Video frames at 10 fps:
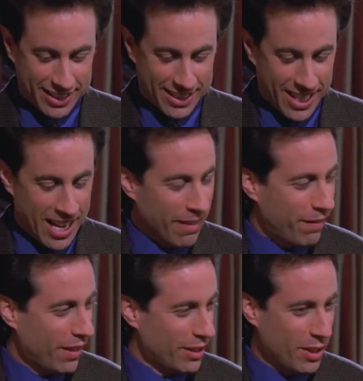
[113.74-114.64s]

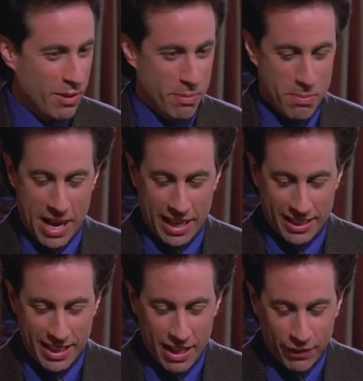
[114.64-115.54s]
Seinfeld, you
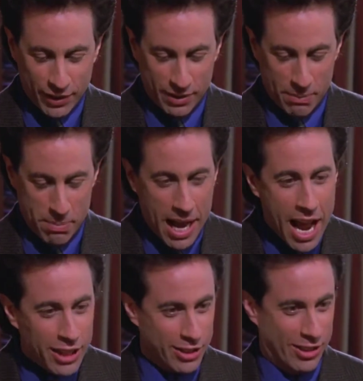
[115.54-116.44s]
magnificent
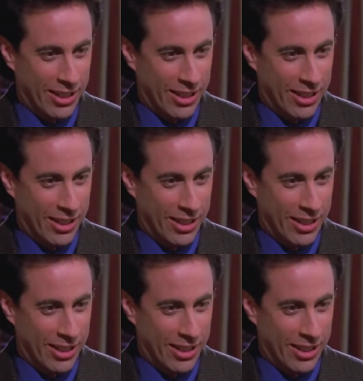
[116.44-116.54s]
bastard.